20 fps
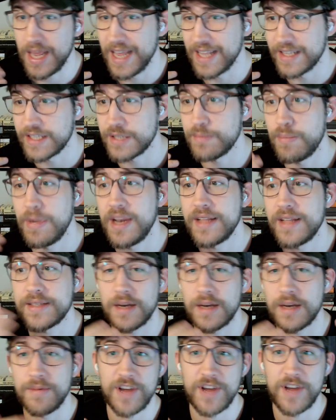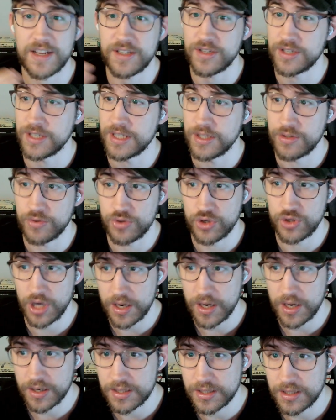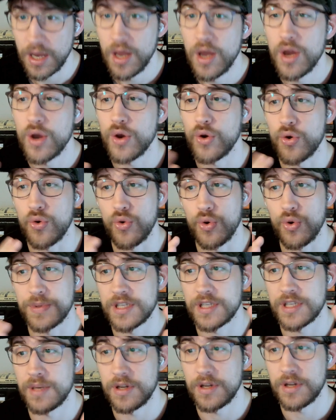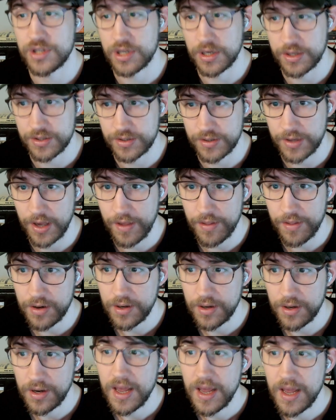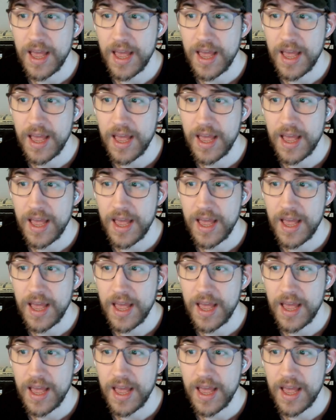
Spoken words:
It splits up vectors into chunks, groups similar chunks together,